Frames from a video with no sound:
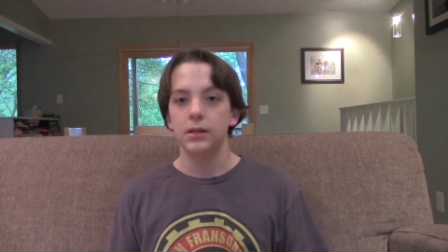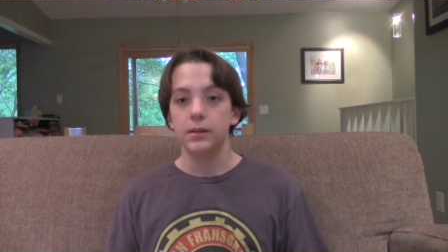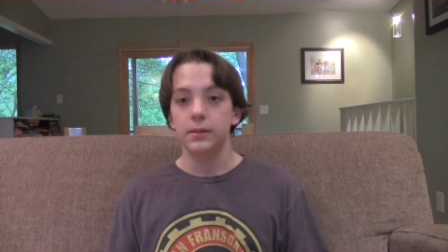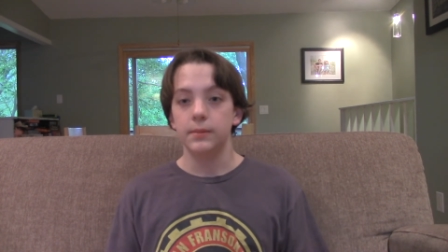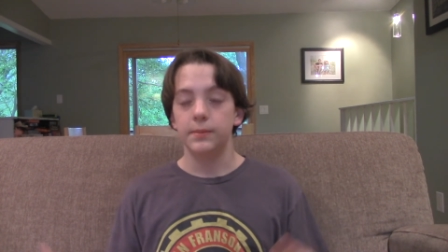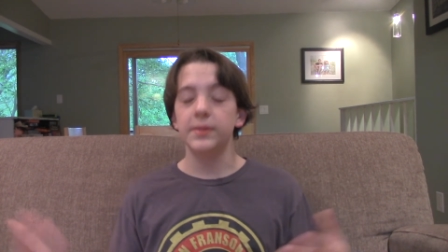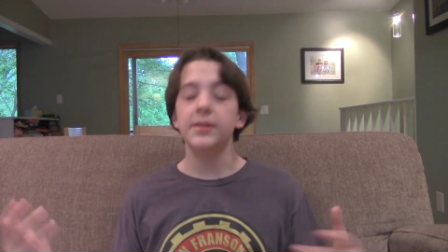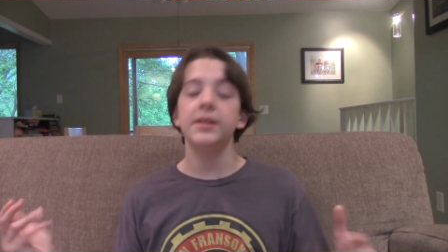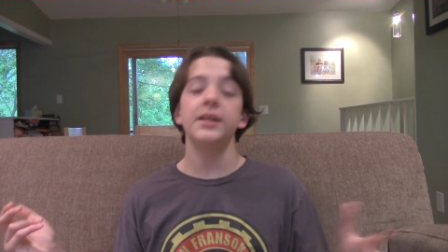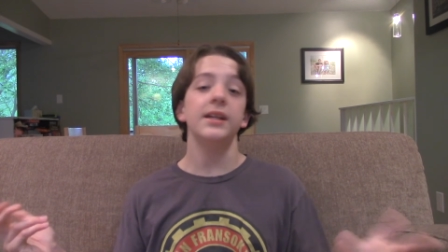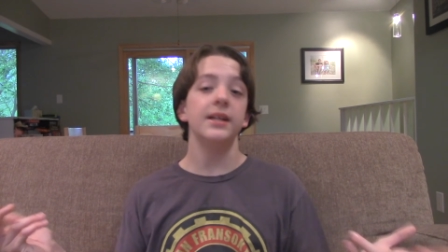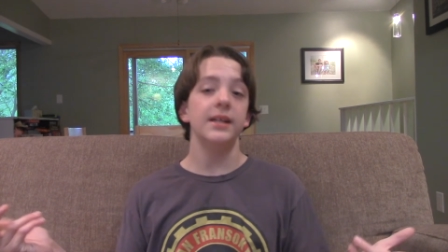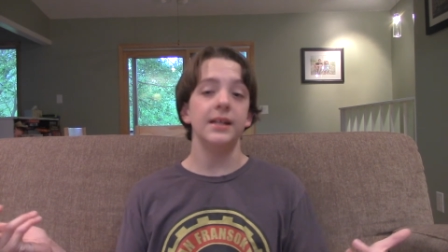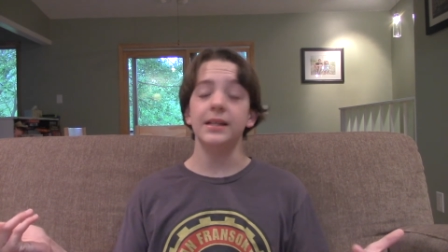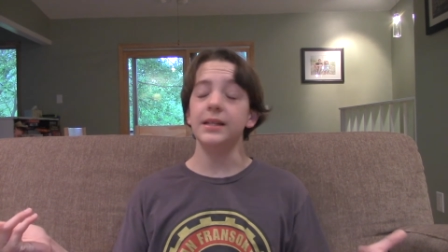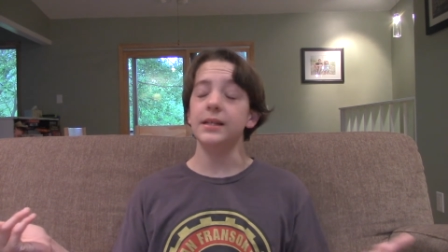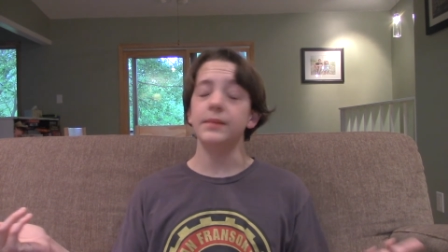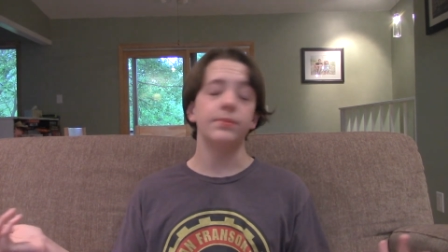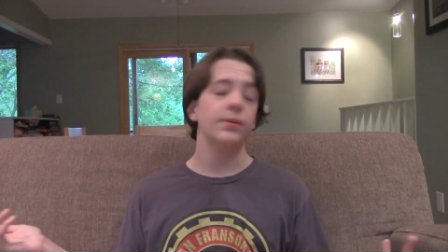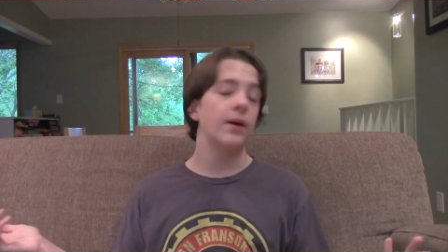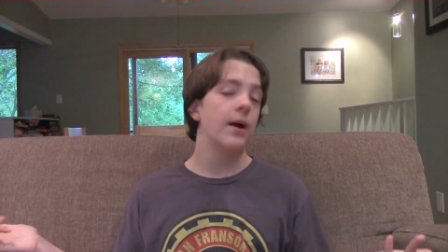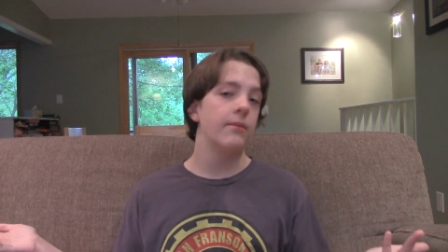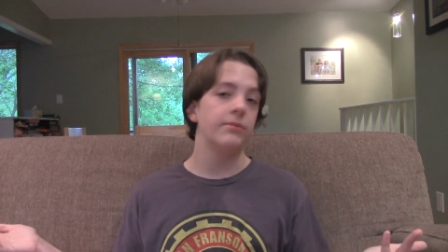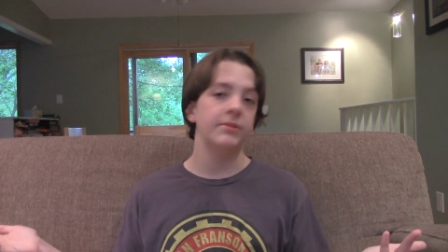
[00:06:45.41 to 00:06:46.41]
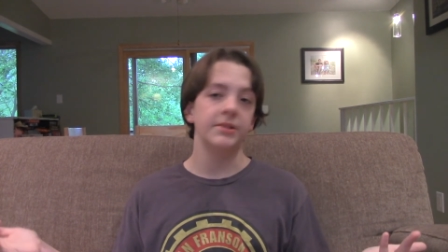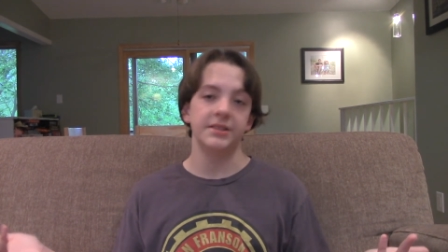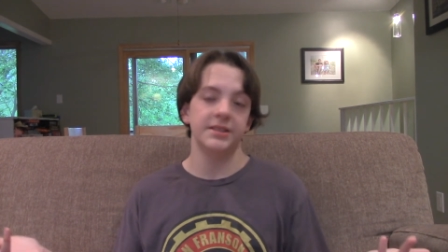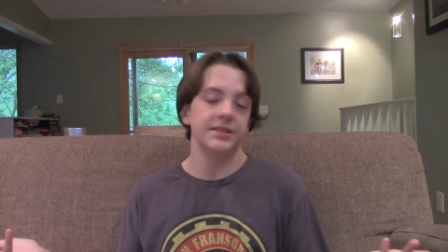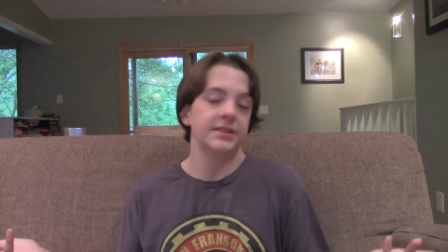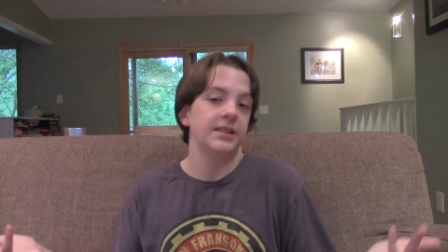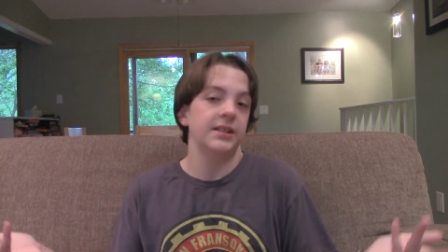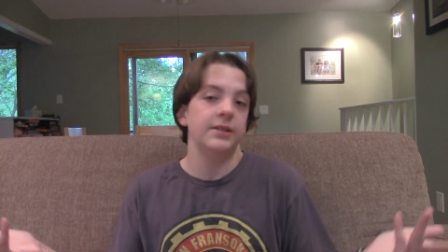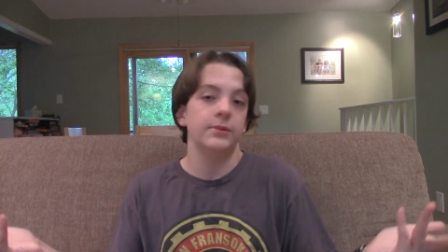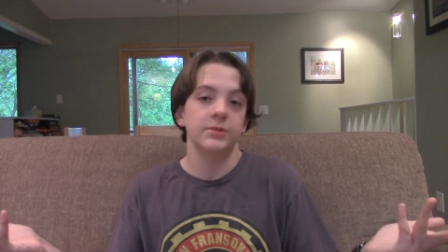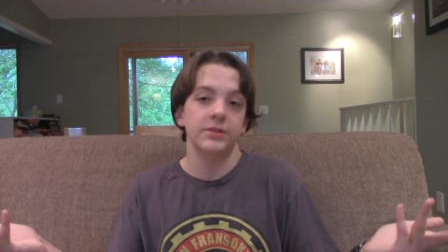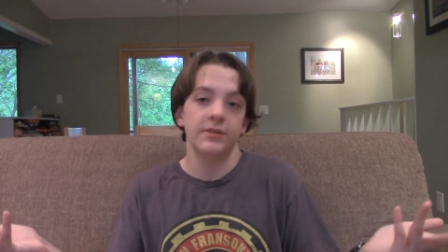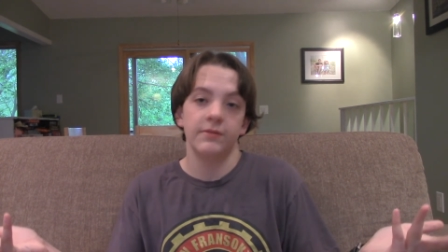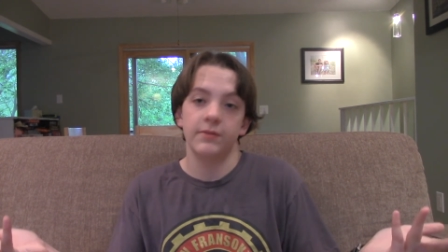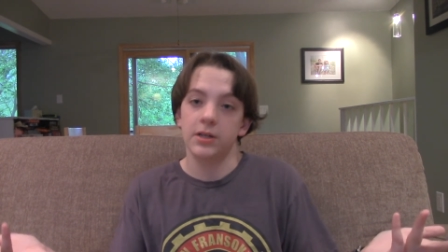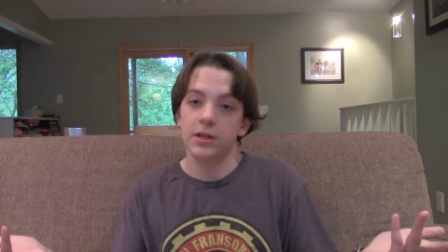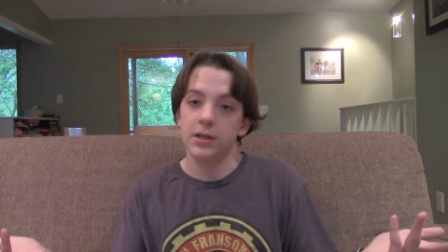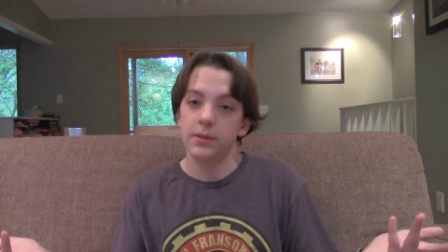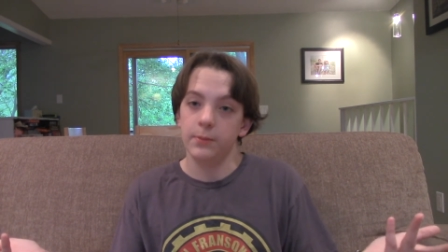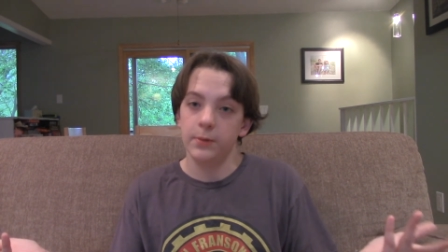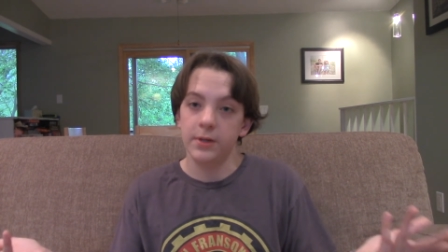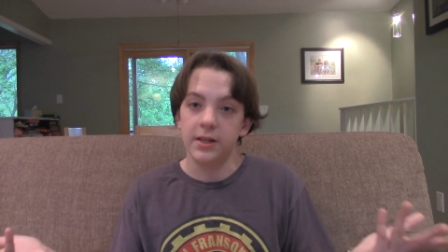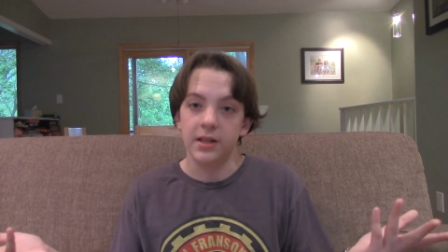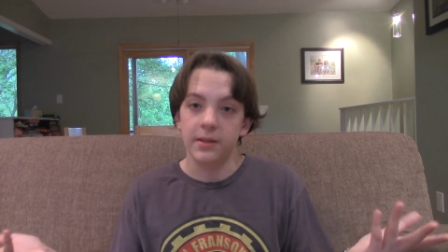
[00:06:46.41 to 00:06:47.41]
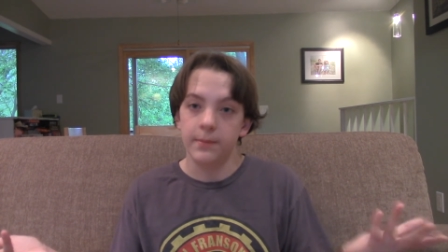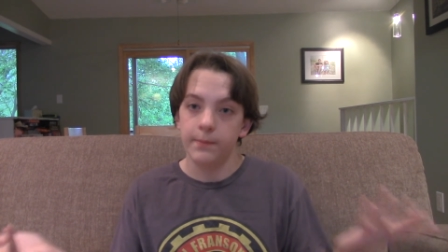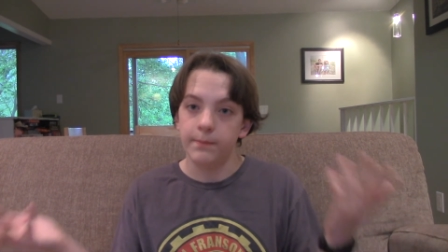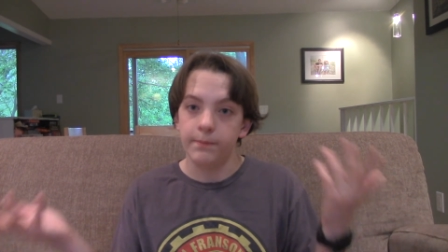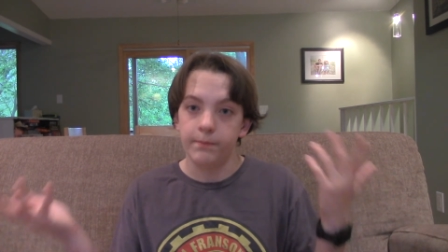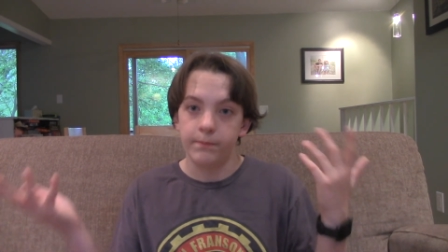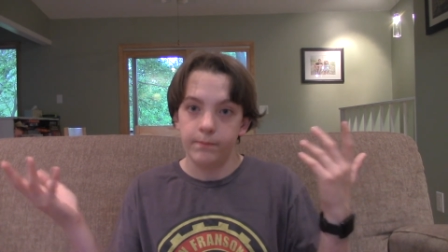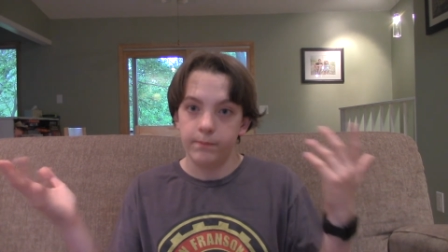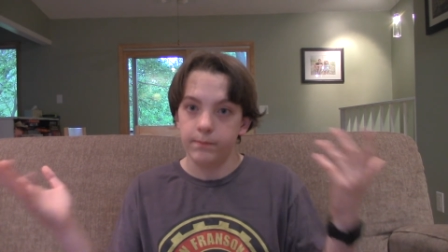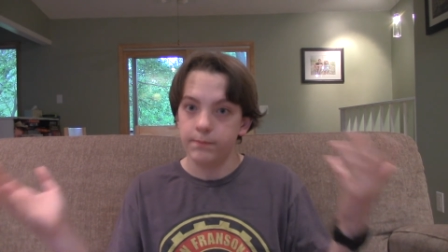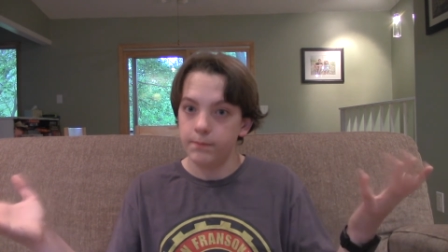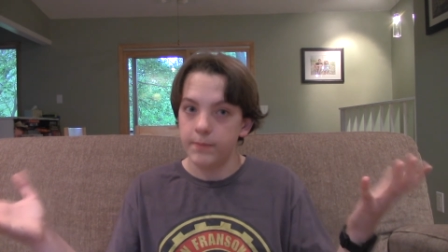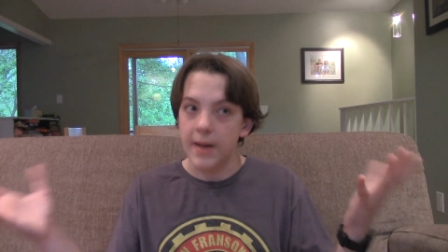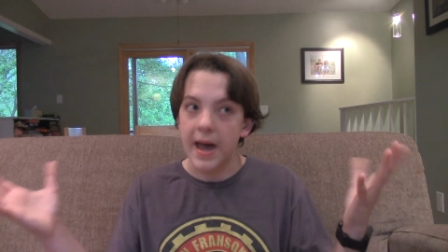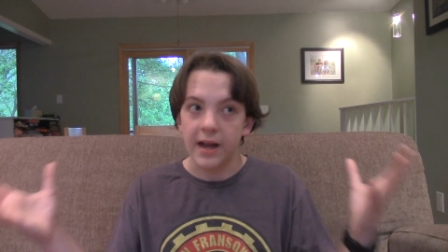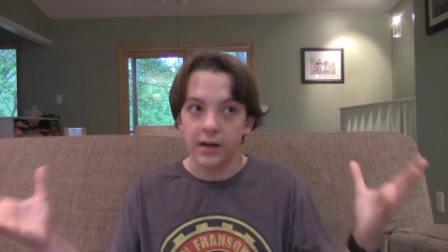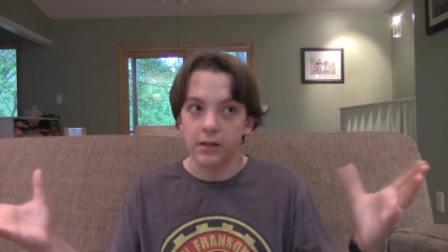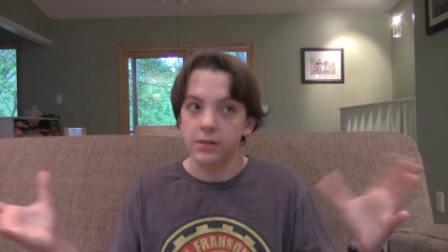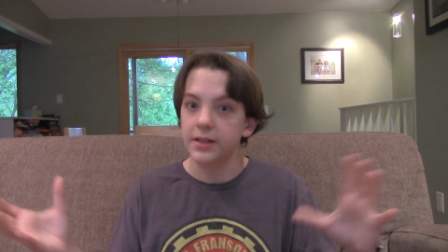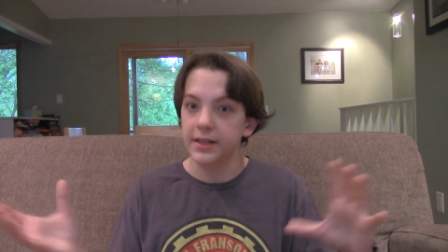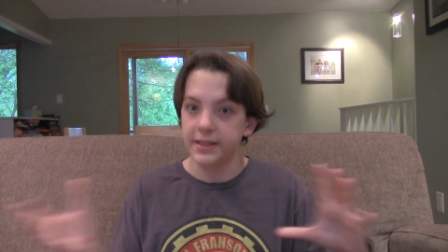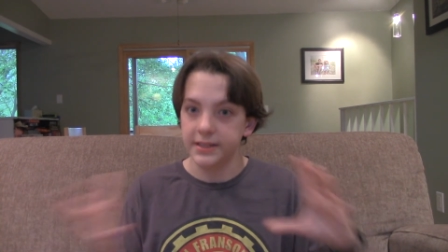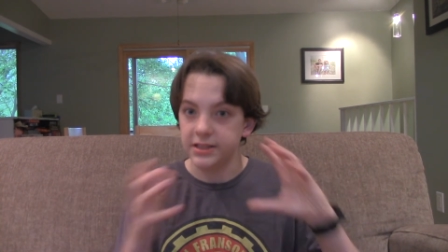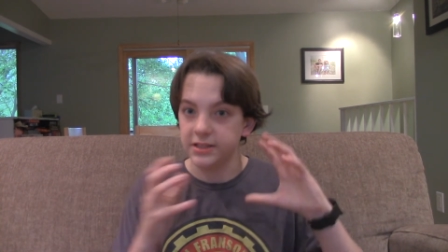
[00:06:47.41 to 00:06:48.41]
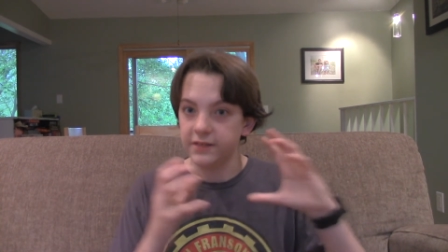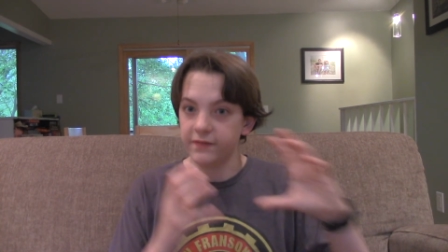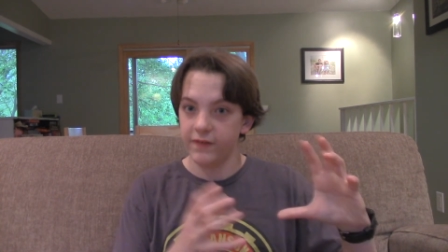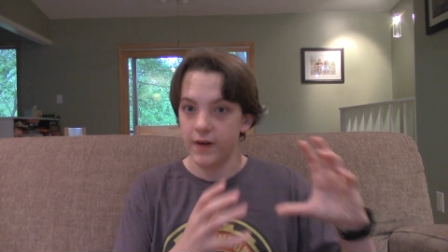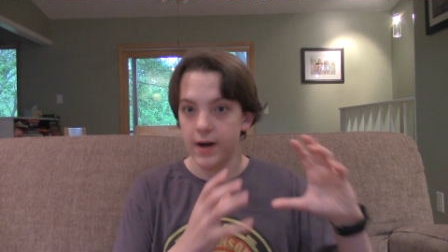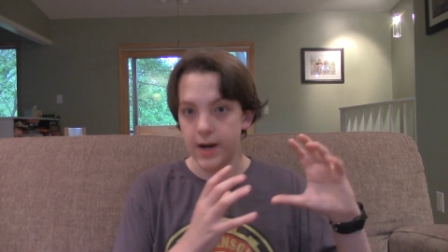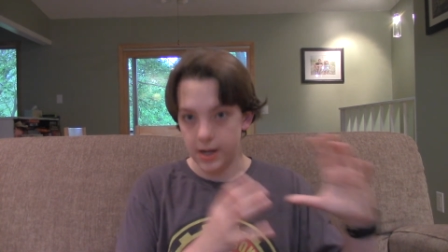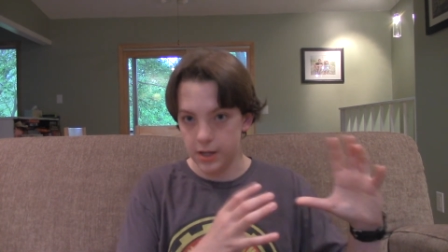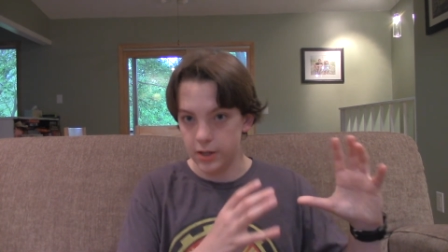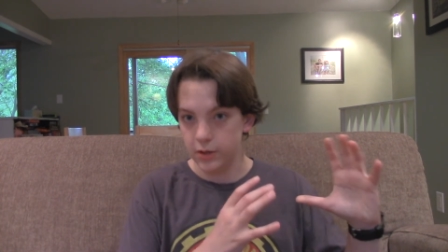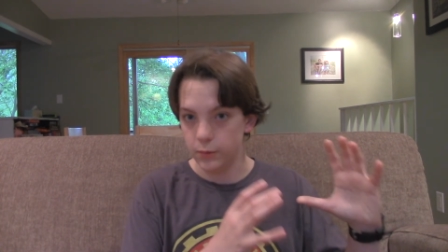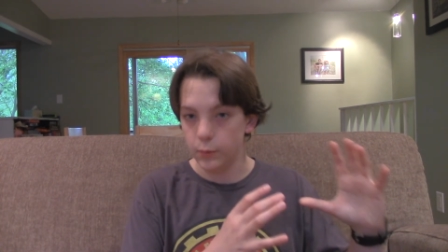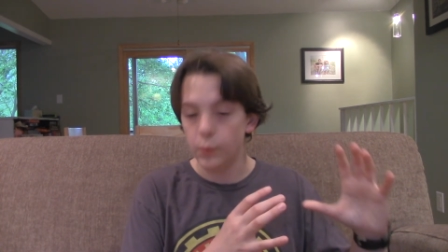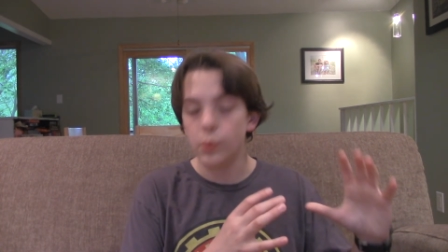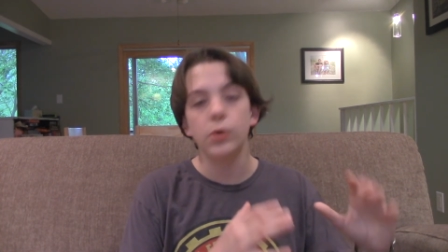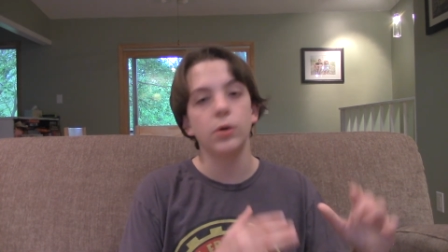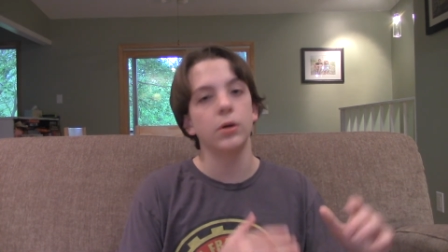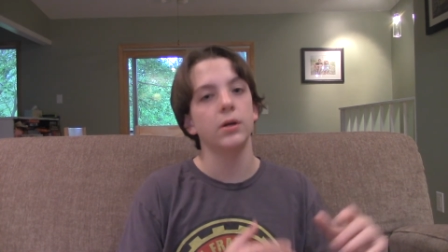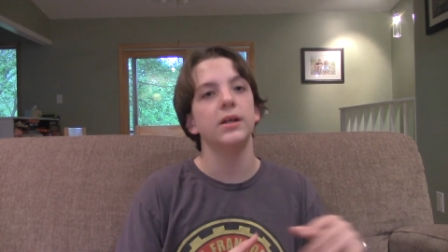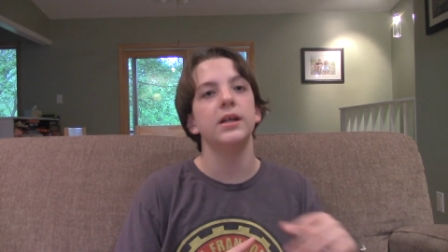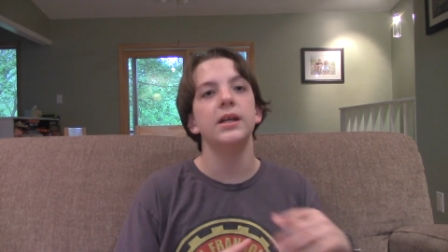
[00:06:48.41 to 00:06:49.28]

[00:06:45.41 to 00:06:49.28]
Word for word: But he, he probably didn't think he was ever going to win the battle that defined the war.